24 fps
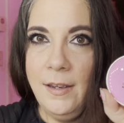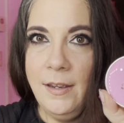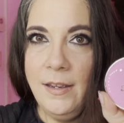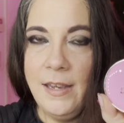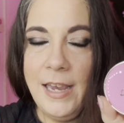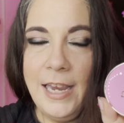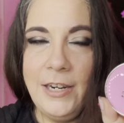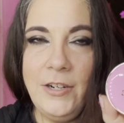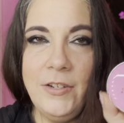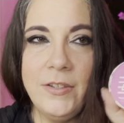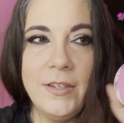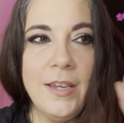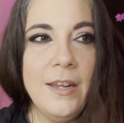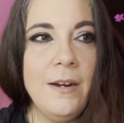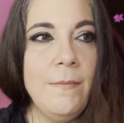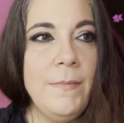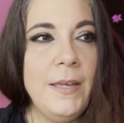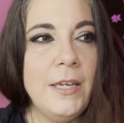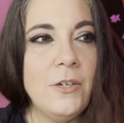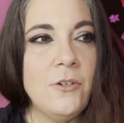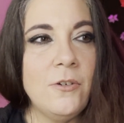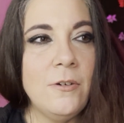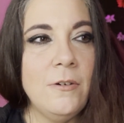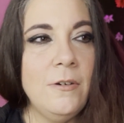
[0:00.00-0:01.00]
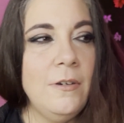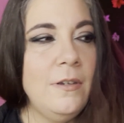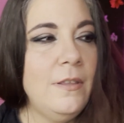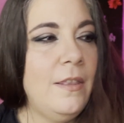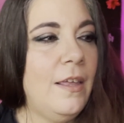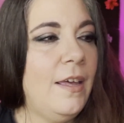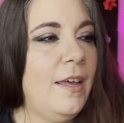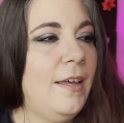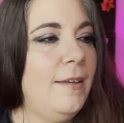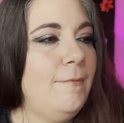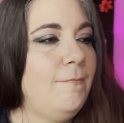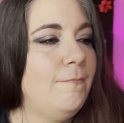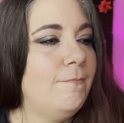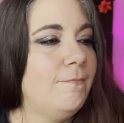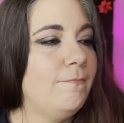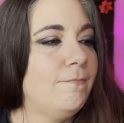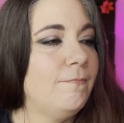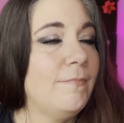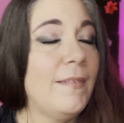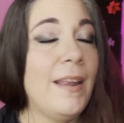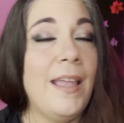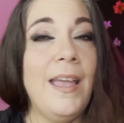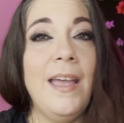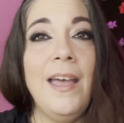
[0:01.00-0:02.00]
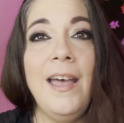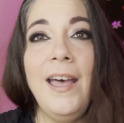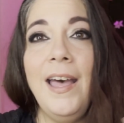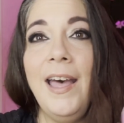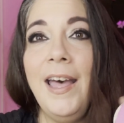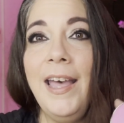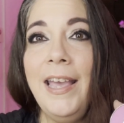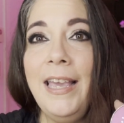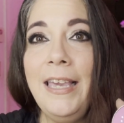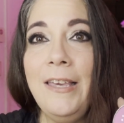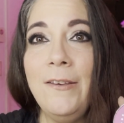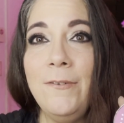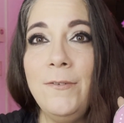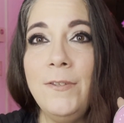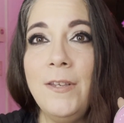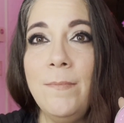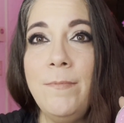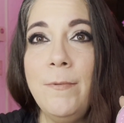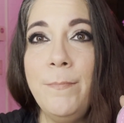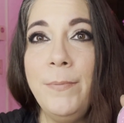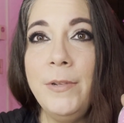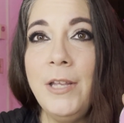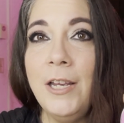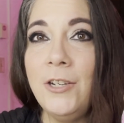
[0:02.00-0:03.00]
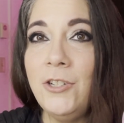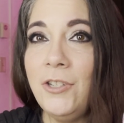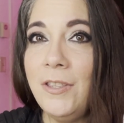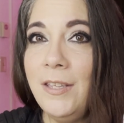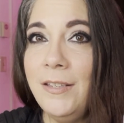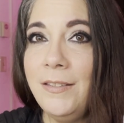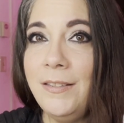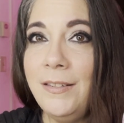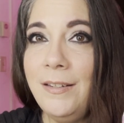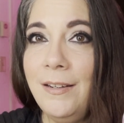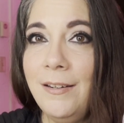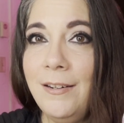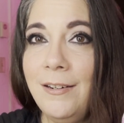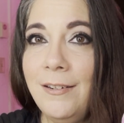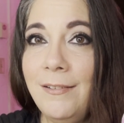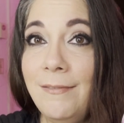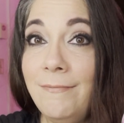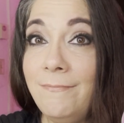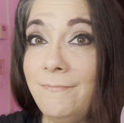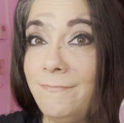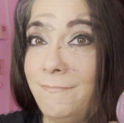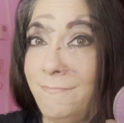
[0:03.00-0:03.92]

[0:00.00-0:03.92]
I just gotta make sure that I use up a blush this year.